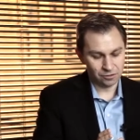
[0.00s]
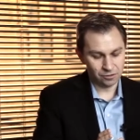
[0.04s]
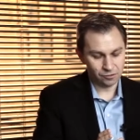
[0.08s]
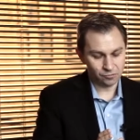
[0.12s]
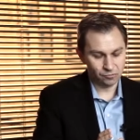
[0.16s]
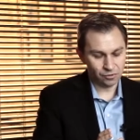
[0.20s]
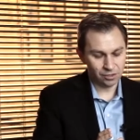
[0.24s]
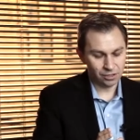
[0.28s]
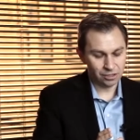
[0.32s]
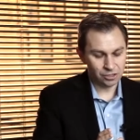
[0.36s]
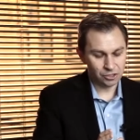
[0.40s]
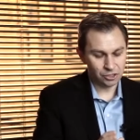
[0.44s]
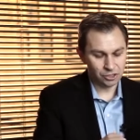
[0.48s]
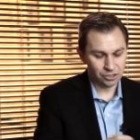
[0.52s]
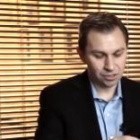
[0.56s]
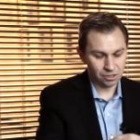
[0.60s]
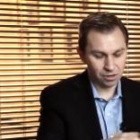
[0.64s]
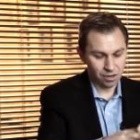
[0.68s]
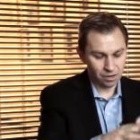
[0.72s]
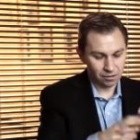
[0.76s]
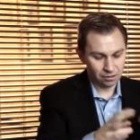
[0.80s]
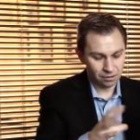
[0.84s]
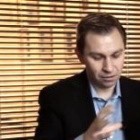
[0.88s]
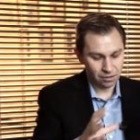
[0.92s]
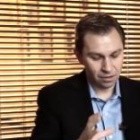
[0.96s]
It's really just
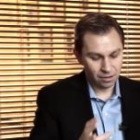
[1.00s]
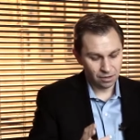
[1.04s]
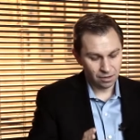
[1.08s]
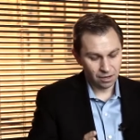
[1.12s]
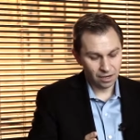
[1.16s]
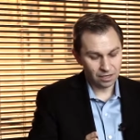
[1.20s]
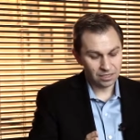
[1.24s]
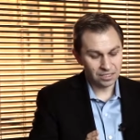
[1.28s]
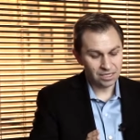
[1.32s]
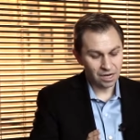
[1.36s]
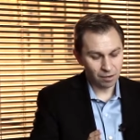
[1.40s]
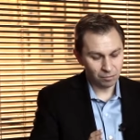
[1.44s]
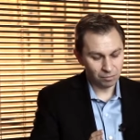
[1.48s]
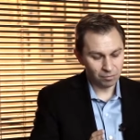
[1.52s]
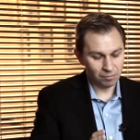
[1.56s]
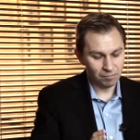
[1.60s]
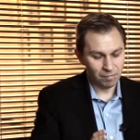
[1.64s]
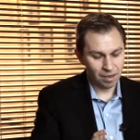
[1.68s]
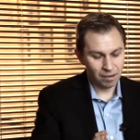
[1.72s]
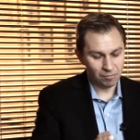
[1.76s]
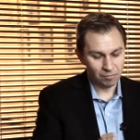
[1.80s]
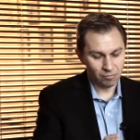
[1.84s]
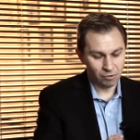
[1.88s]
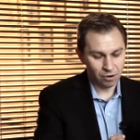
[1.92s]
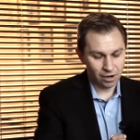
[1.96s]
a, a double
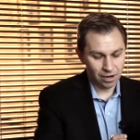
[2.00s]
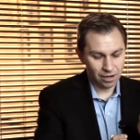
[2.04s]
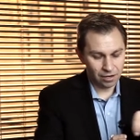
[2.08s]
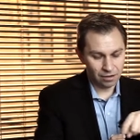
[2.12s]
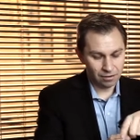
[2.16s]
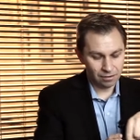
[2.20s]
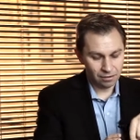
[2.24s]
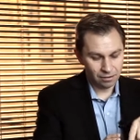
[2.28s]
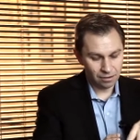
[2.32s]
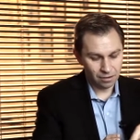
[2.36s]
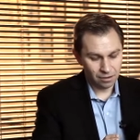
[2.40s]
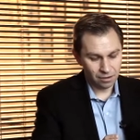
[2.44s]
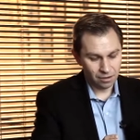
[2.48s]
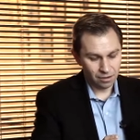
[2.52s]
membrane.